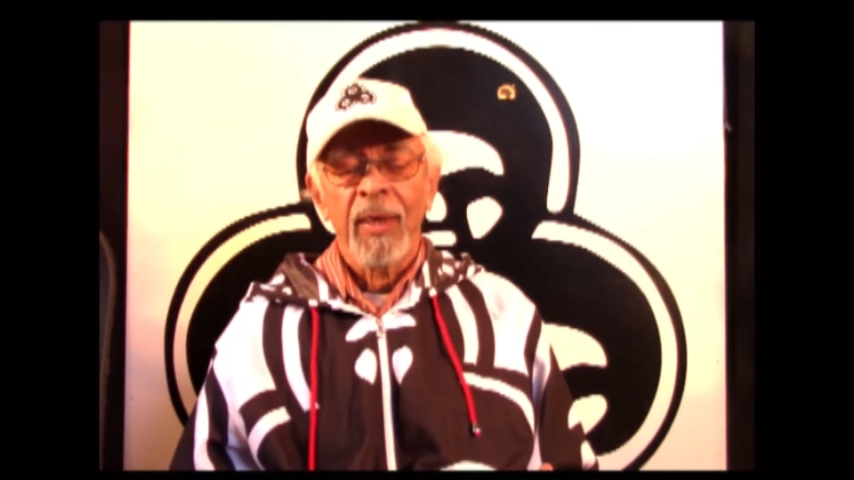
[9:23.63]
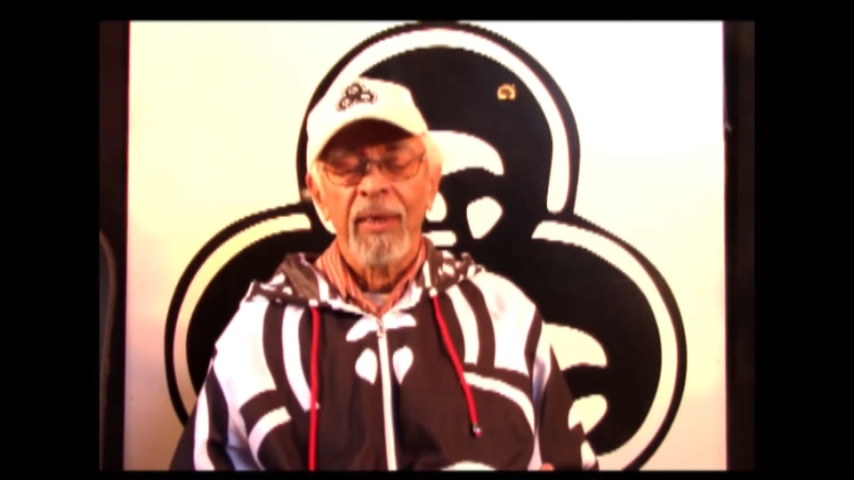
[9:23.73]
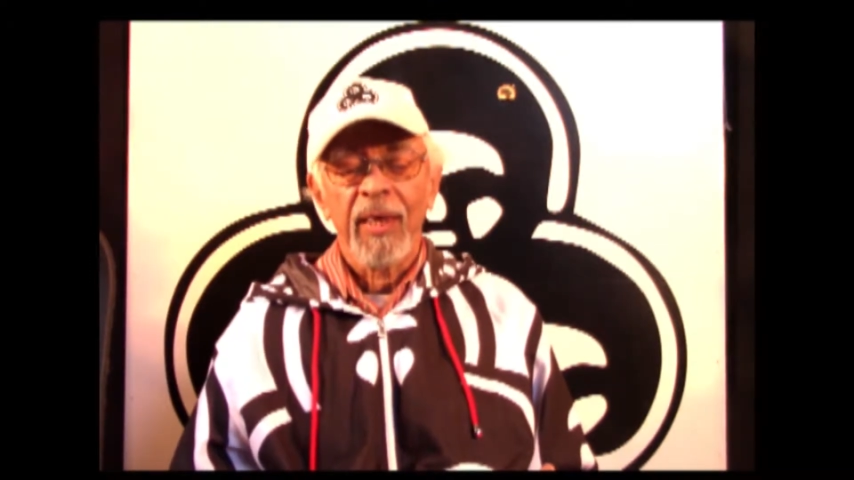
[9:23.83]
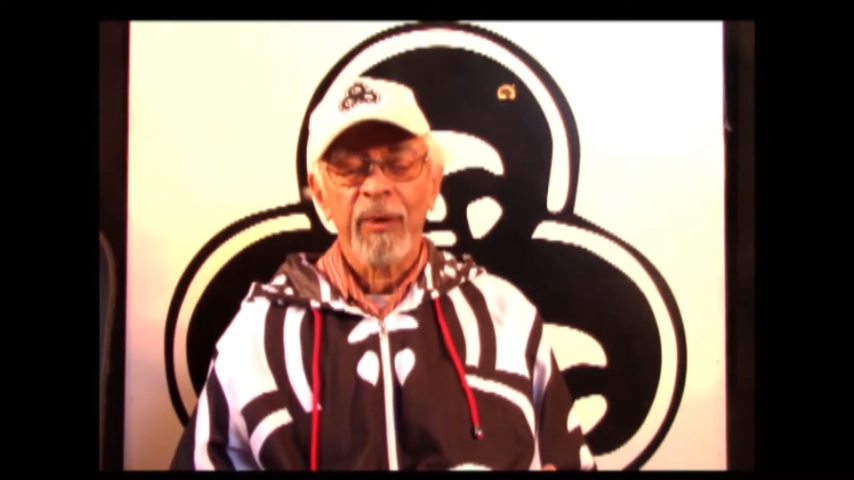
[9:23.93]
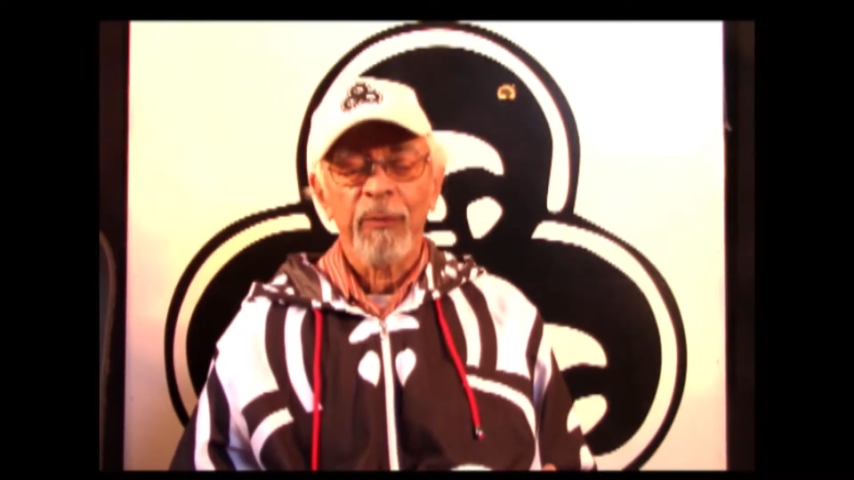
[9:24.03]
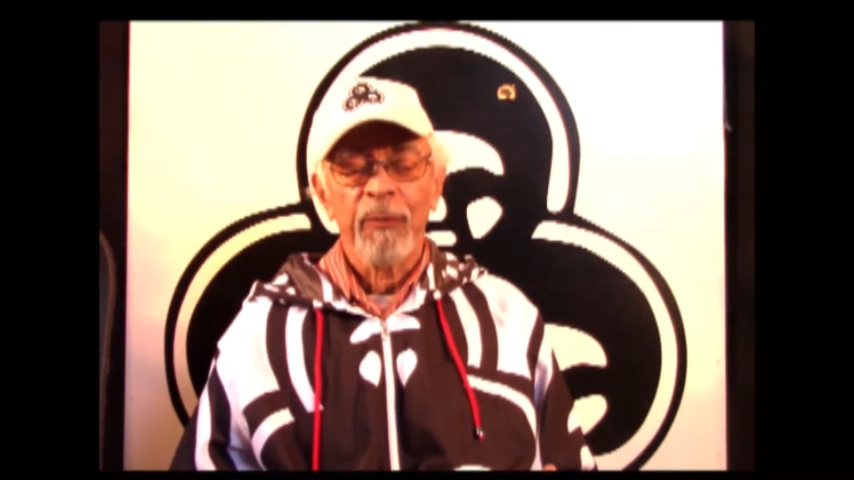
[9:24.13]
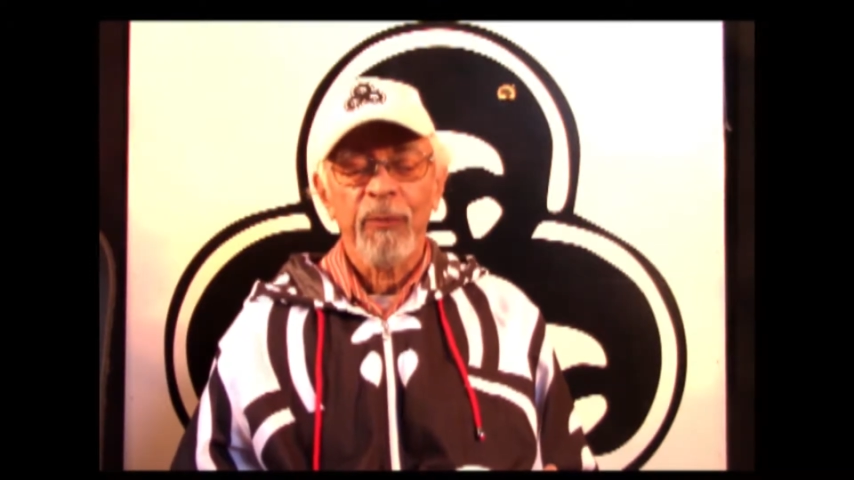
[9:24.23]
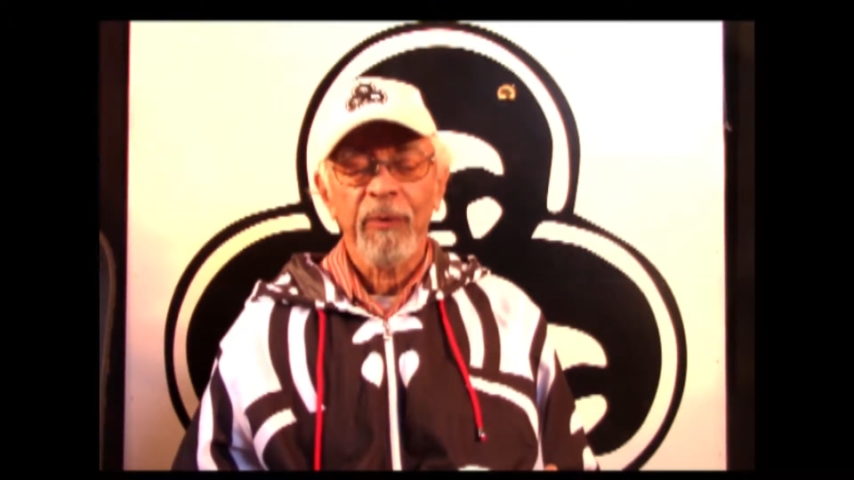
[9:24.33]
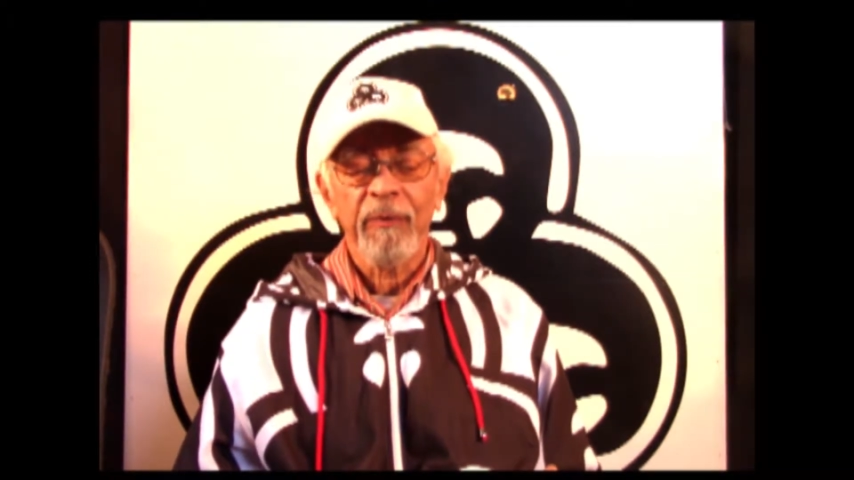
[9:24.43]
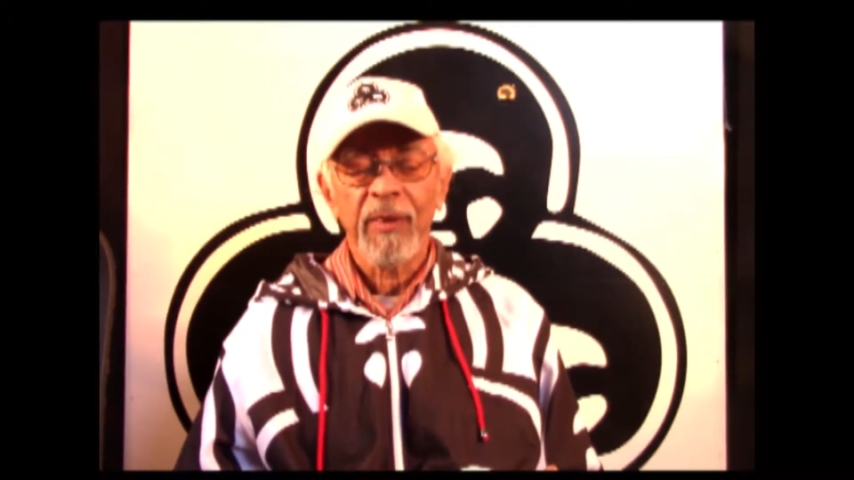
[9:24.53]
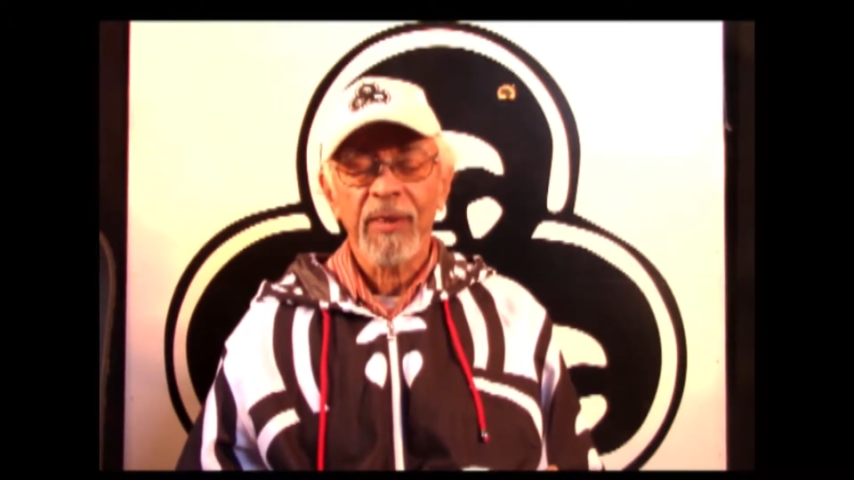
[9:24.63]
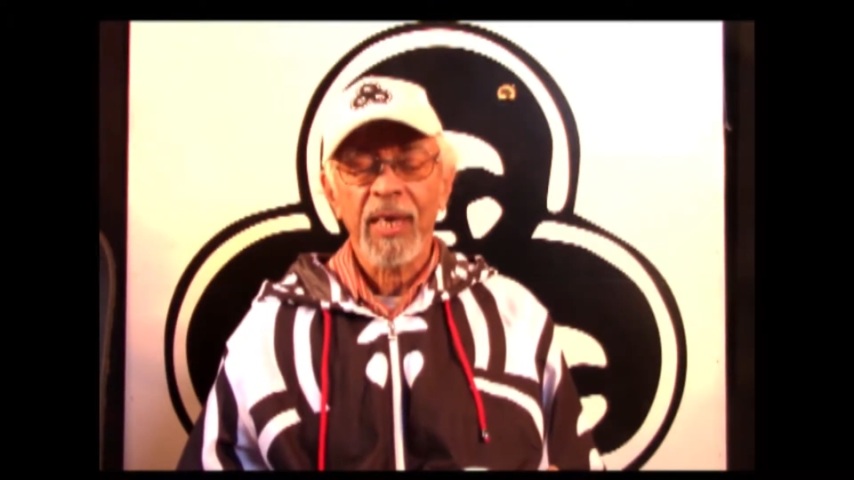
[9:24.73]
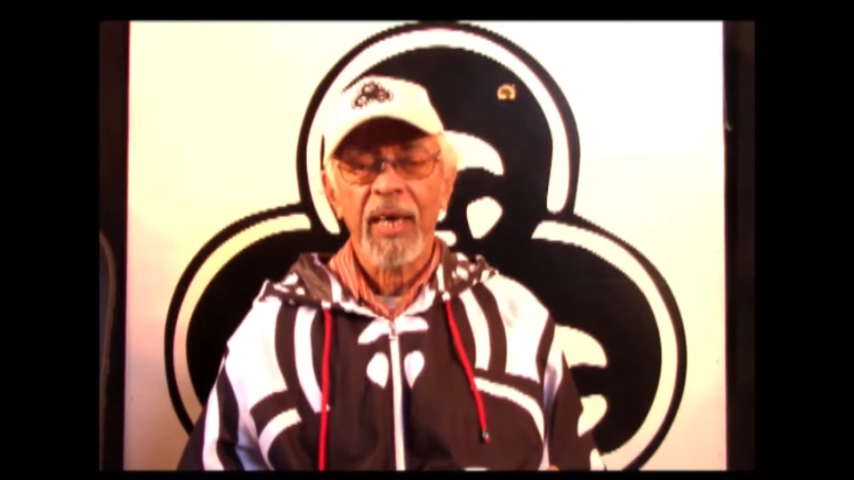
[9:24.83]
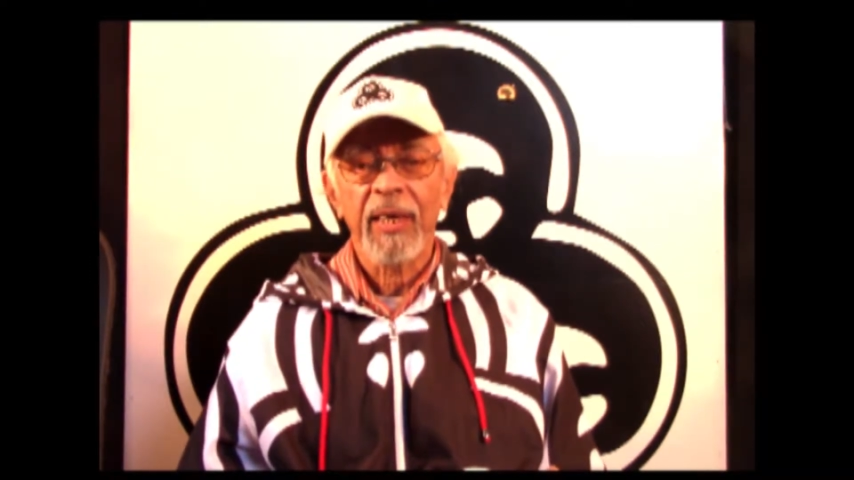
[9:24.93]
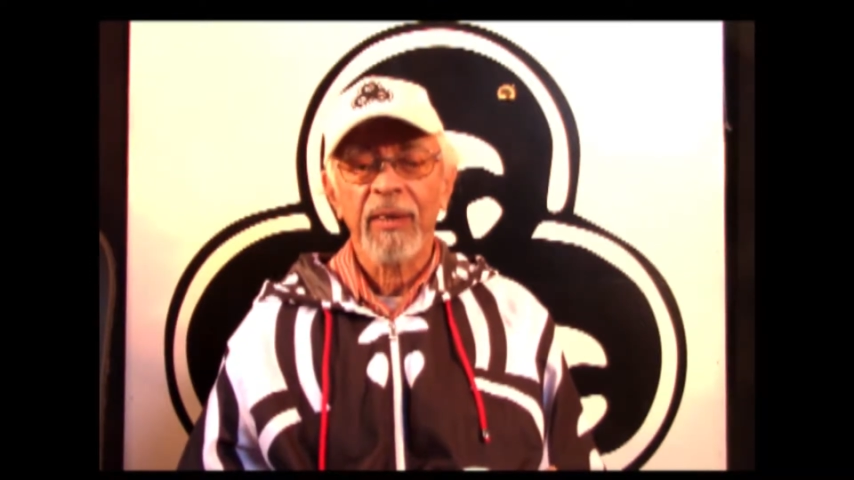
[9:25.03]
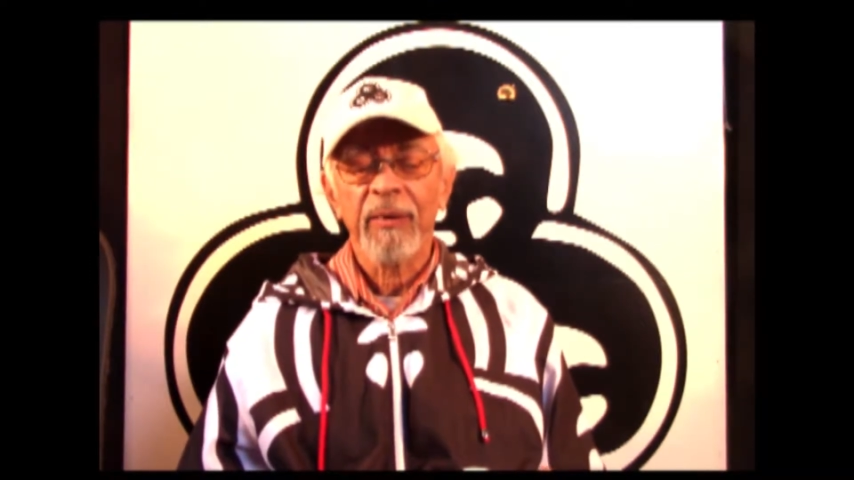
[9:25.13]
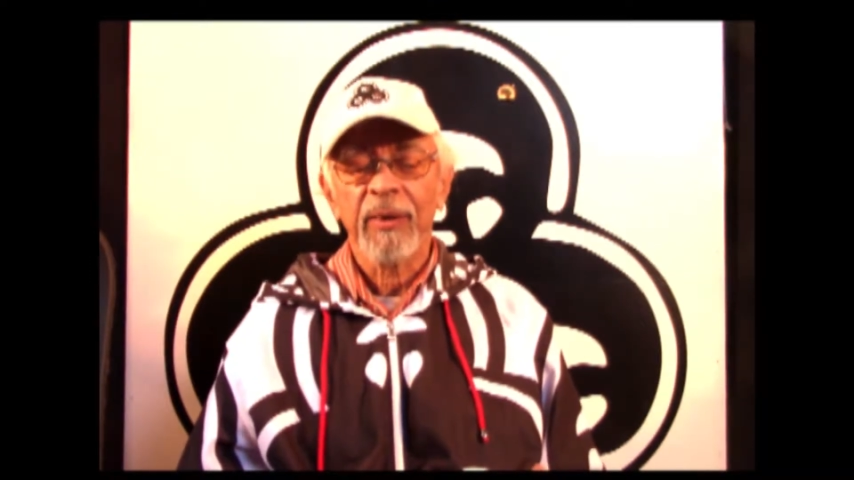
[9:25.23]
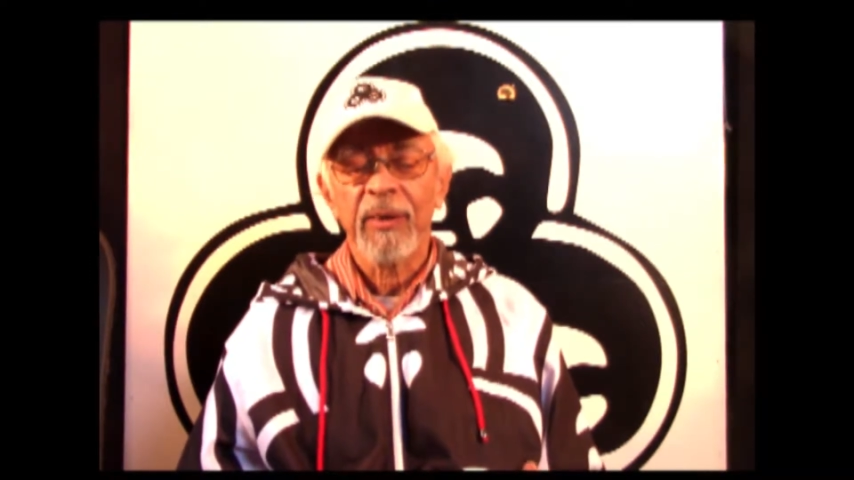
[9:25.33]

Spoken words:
that we've decided